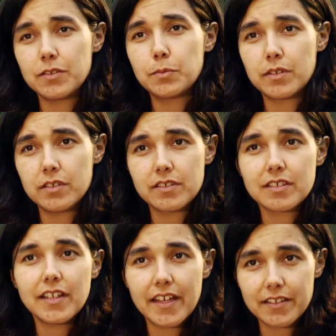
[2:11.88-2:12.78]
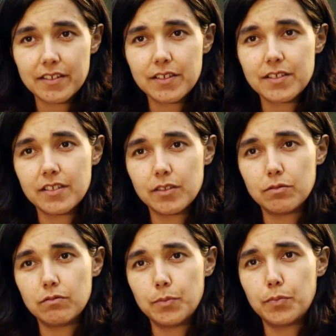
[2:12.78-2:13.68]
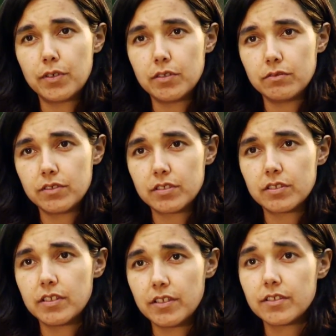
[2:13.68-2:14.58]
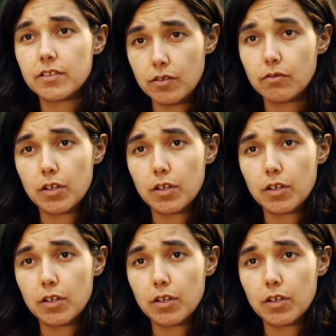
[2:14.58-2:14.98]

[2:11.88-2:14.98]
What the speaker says: the bird's latency to approach these new